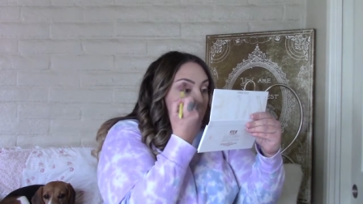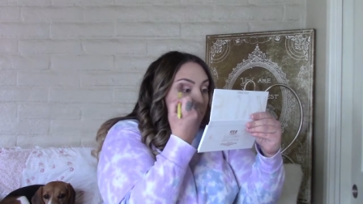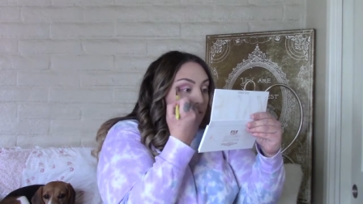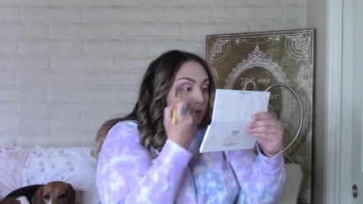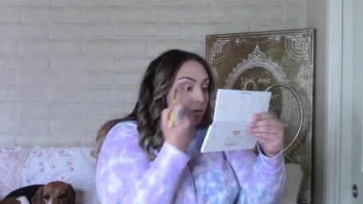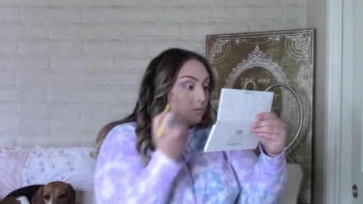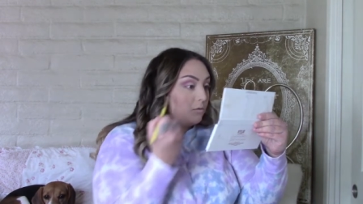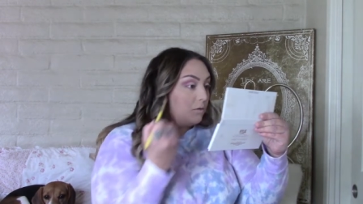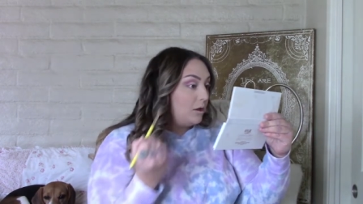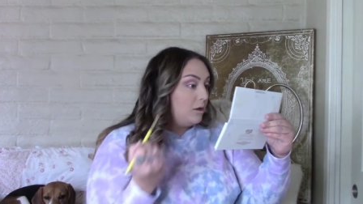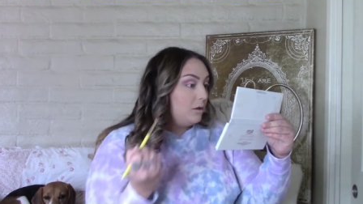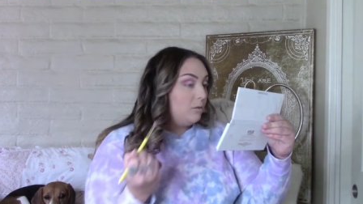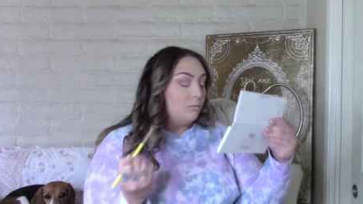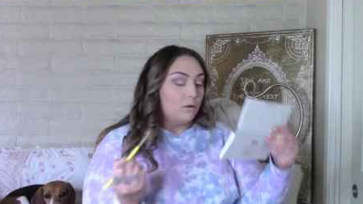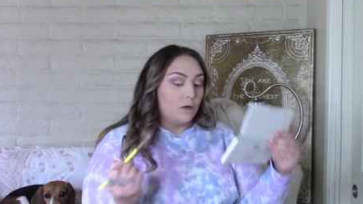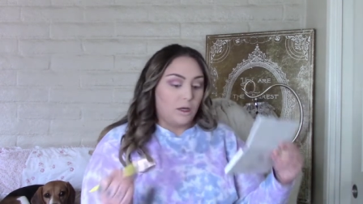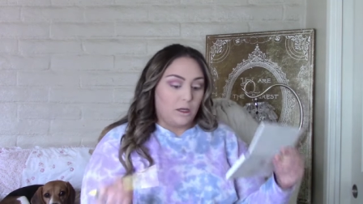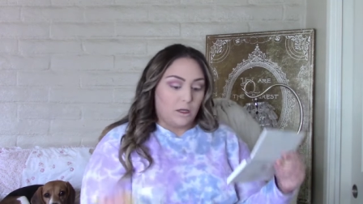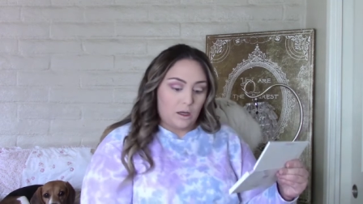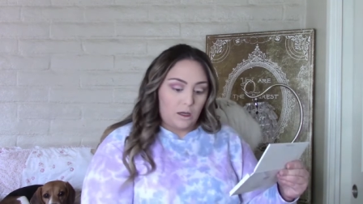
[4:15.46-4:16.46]
It's very
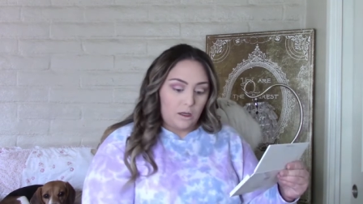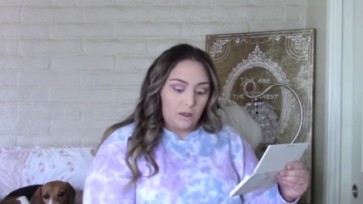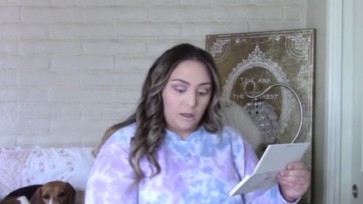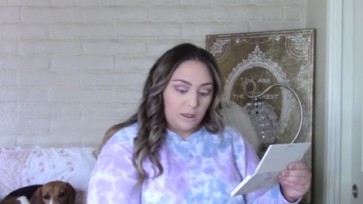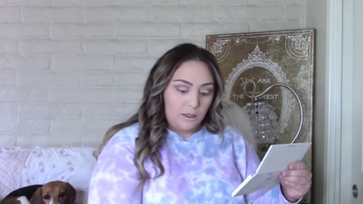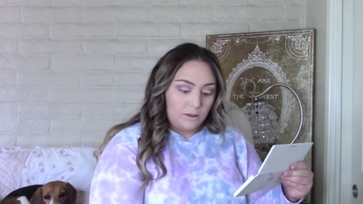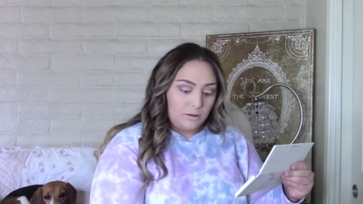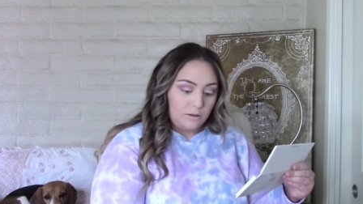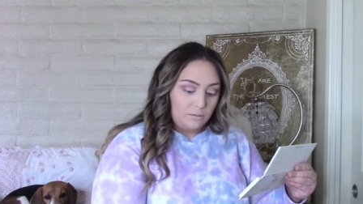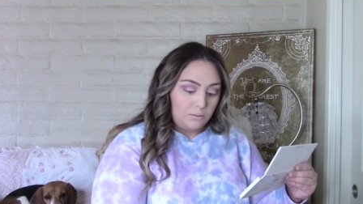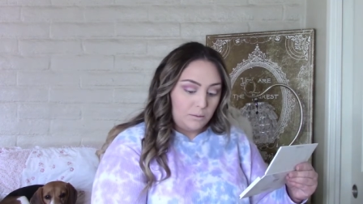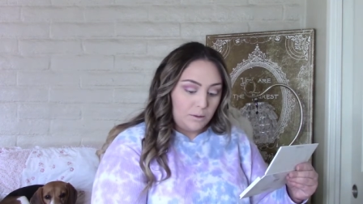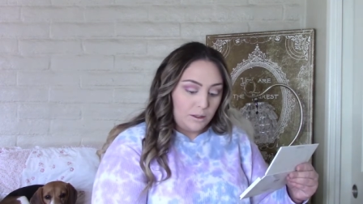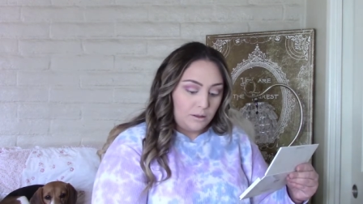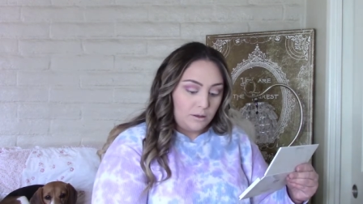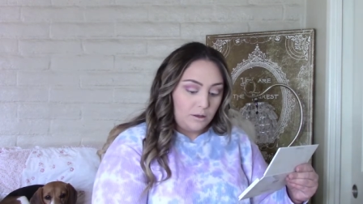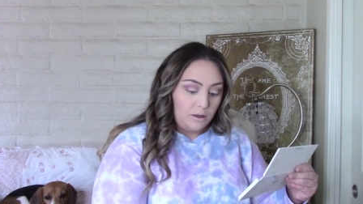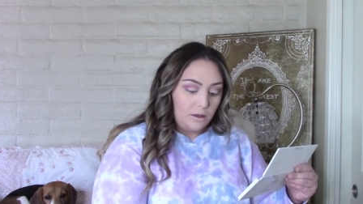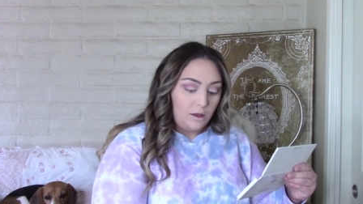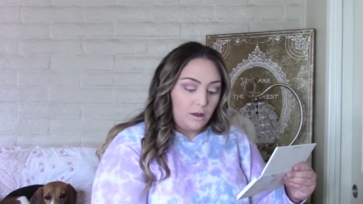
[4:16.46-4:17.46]
bright. I like this pink
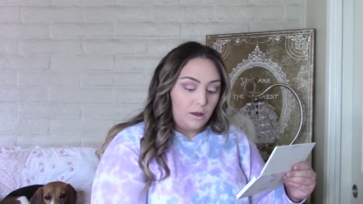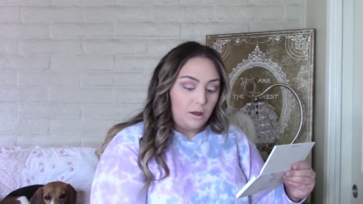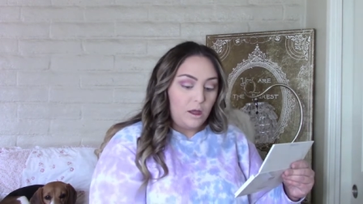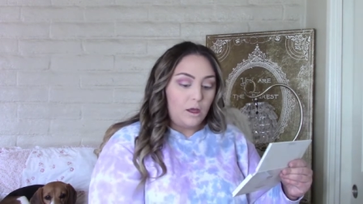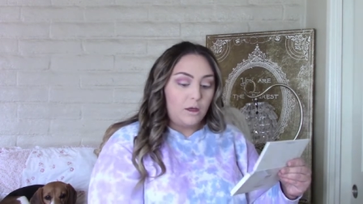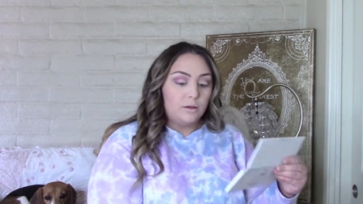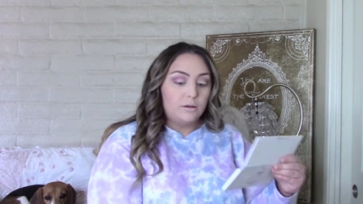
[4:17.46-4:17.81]
a lot.